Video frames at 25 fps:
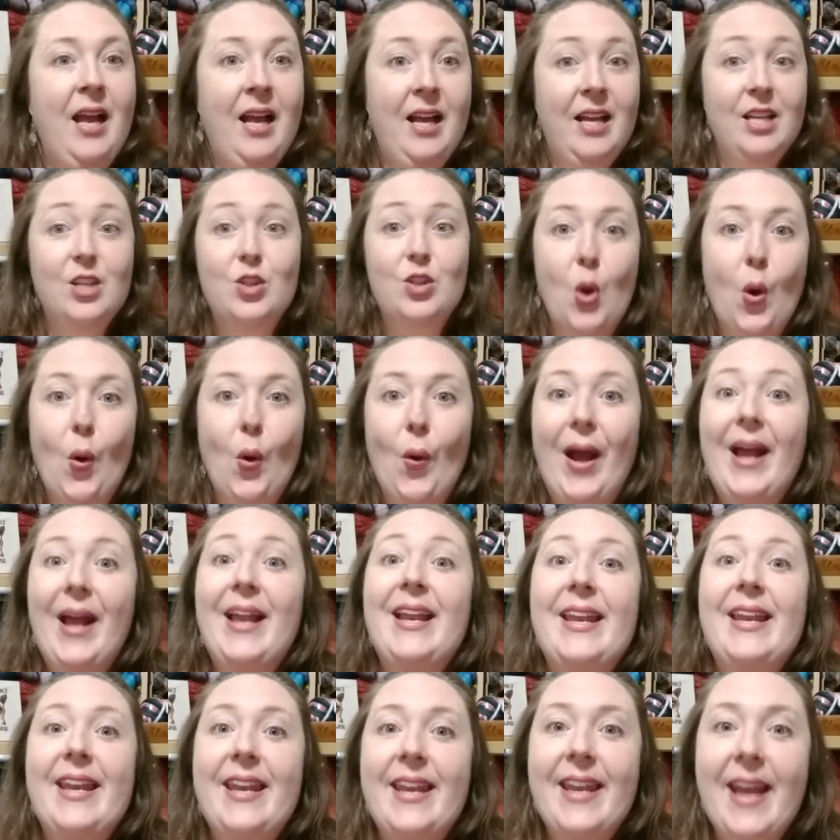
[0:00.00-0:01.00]
So
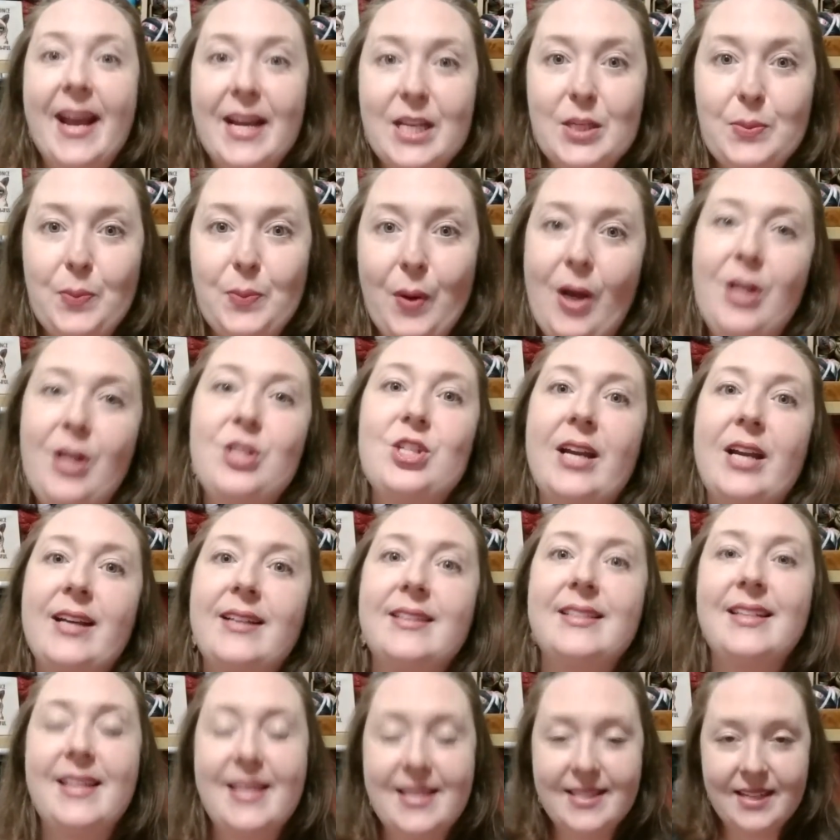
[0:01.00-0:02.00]
next
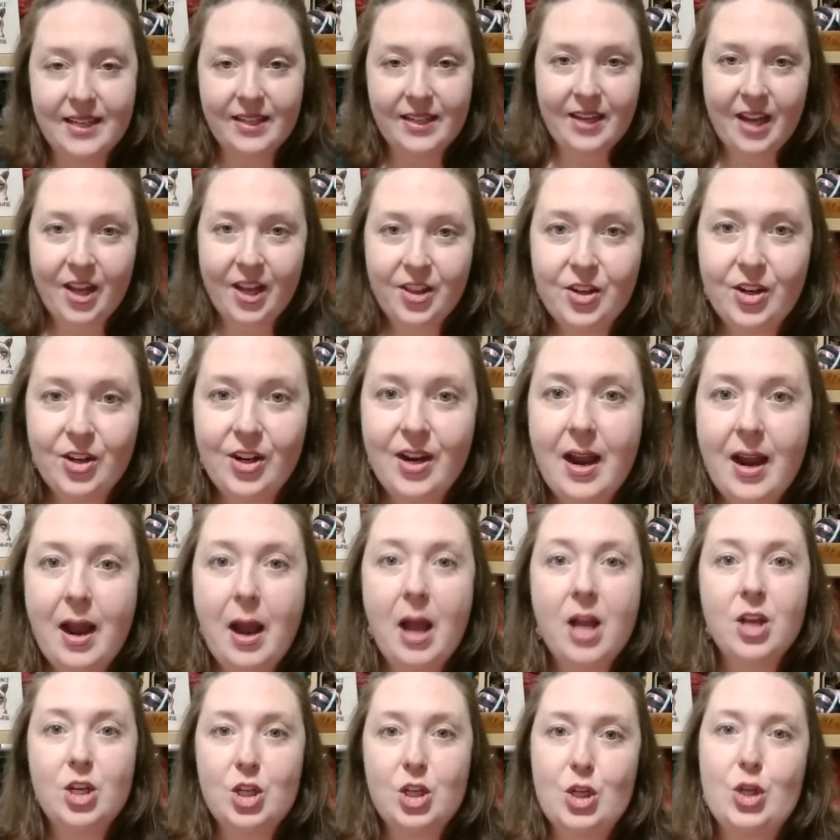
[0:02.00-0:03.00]
project is another
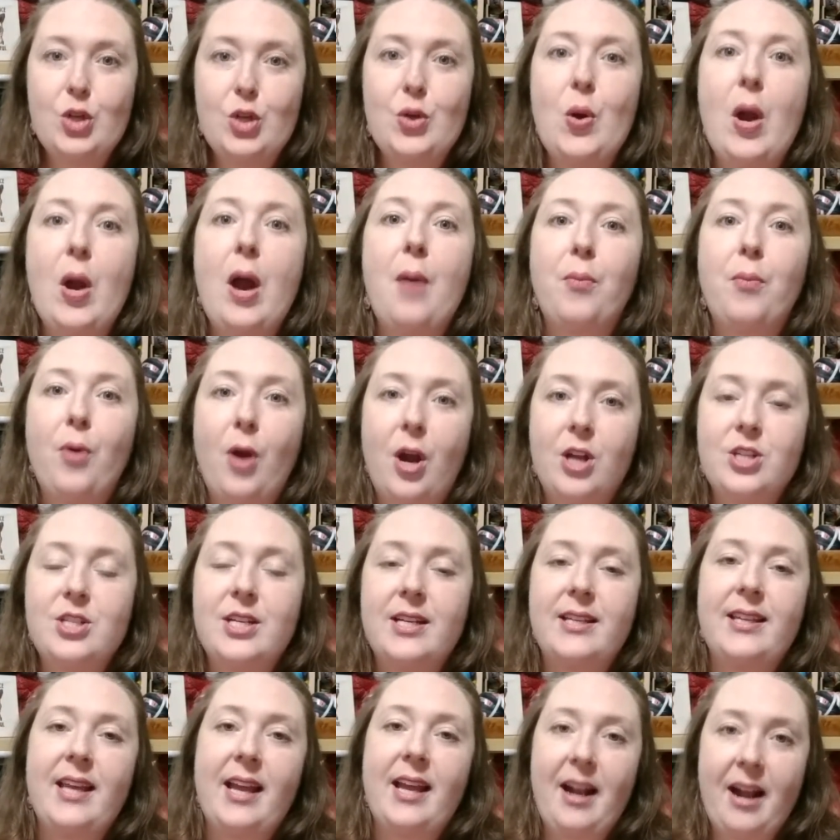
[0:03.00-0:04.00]
new
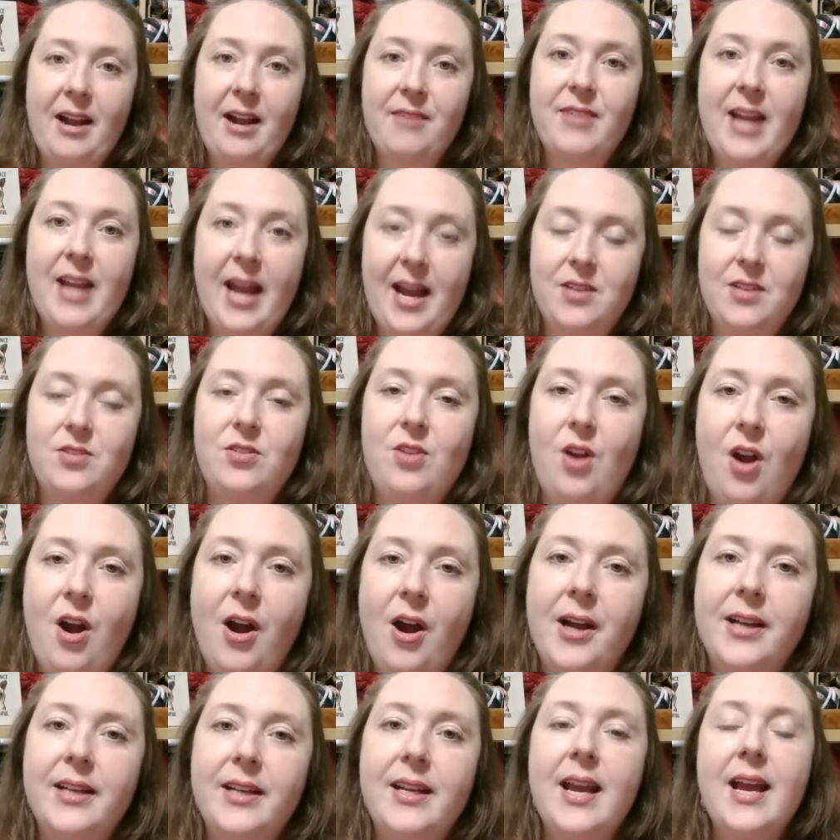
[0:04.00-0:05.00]
project that I've cast
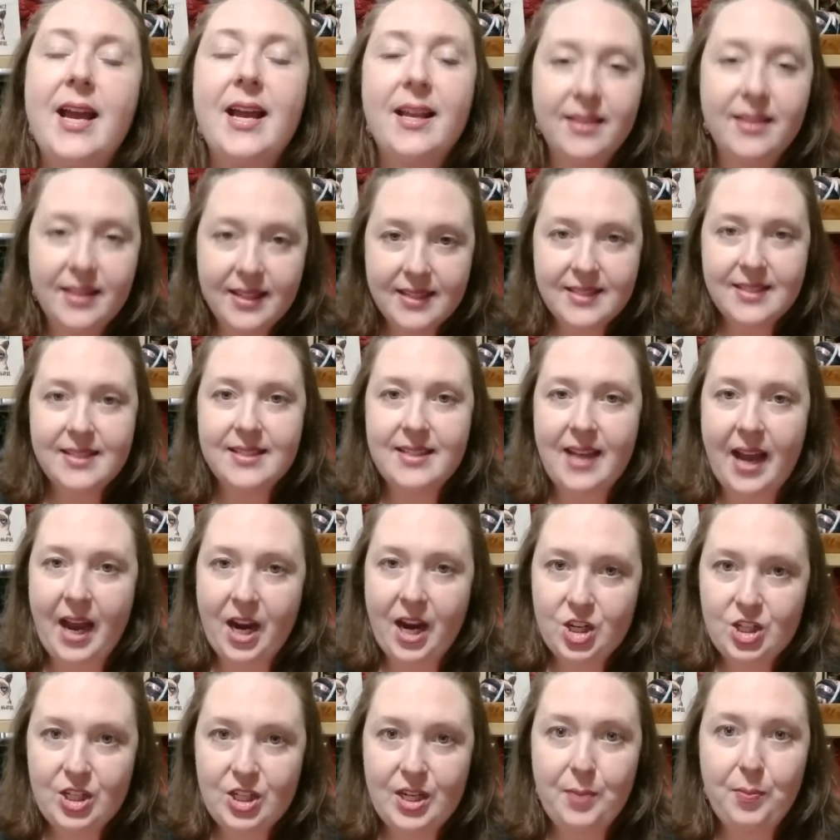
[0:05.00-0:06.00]
on, and this is
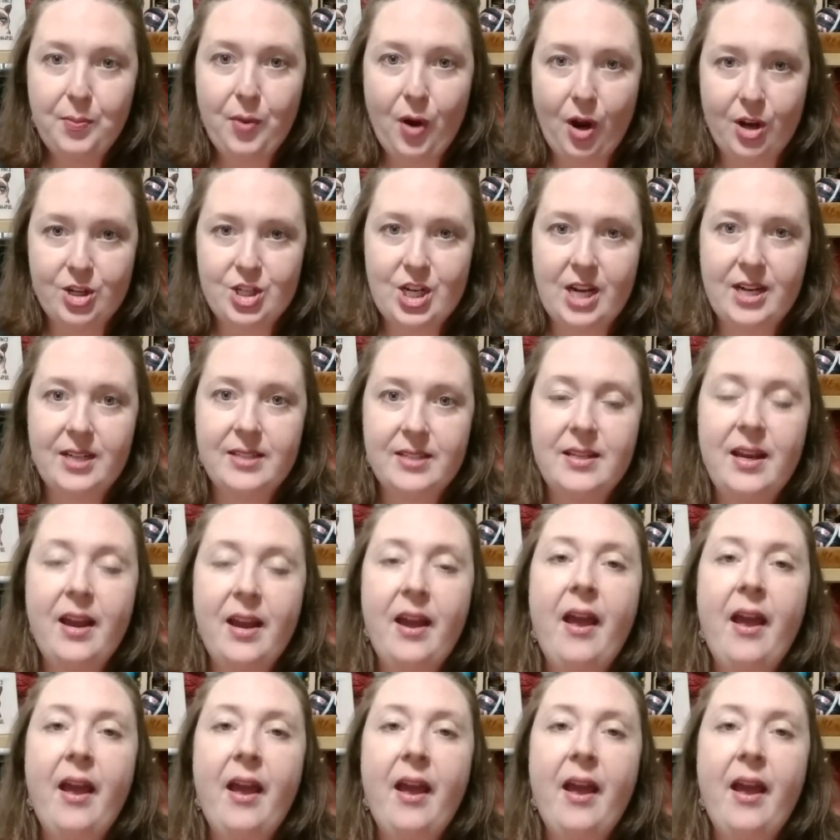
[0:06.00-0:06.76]
actually a project